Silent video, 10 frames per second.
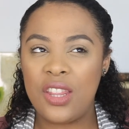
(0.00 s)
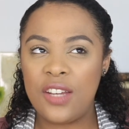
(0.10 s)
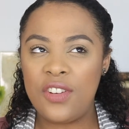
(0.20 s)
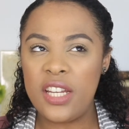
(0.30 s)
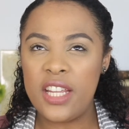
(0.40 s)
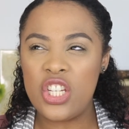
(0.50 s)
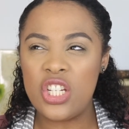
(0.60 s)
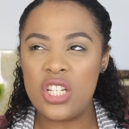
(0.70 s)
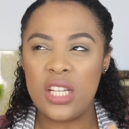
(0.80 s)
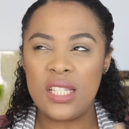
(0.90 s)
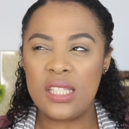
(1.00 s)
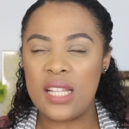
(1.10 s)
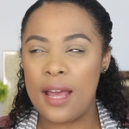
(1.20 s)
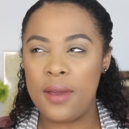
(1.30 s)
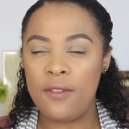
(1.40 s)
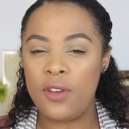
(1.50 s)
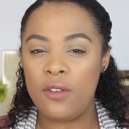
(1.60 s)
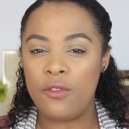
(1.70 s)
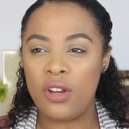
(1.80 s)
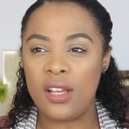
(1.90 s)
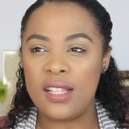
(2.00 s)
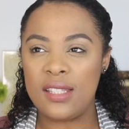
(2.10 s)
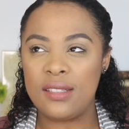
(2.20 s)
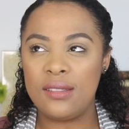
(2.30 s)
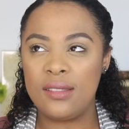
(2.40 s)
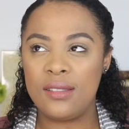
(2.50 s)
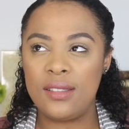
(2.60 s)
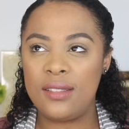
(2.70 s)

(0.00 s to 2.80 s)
the foundation is not my favorite it's a little,